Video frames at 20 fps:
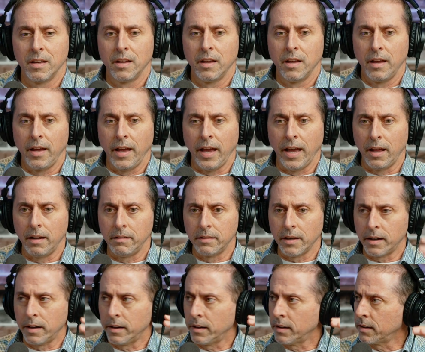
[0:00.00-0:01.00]

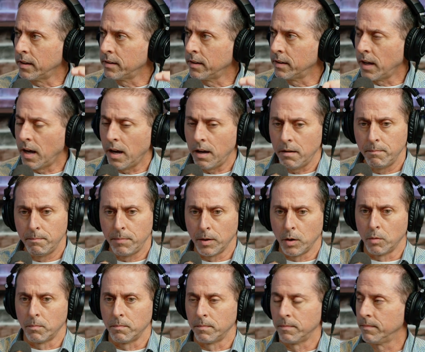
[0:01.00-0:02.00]
And
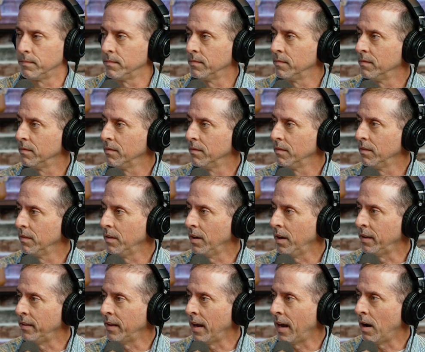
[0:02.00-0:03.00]
boom. Yeah. And
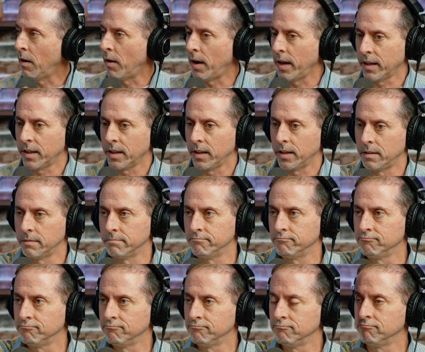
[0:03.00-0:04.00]
now I can.
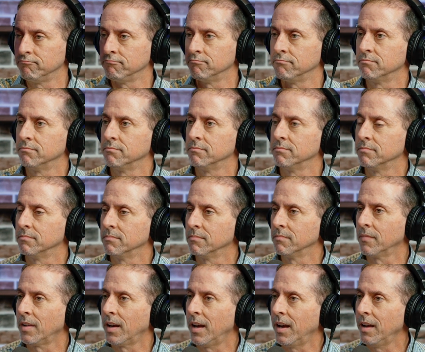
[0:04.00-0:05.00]

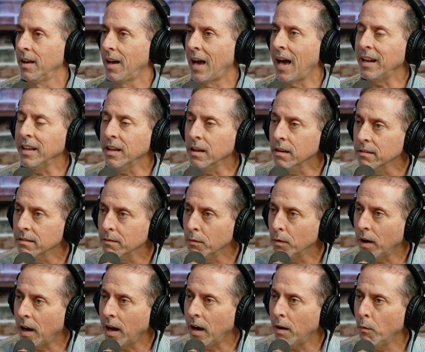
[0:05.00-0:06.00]

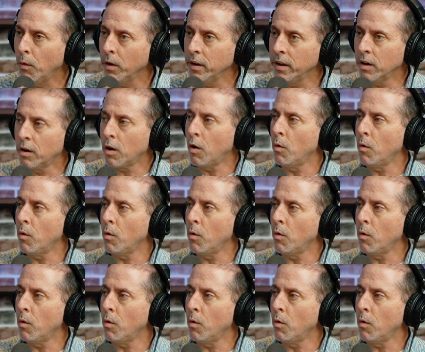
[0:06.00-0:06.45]
Where do you go with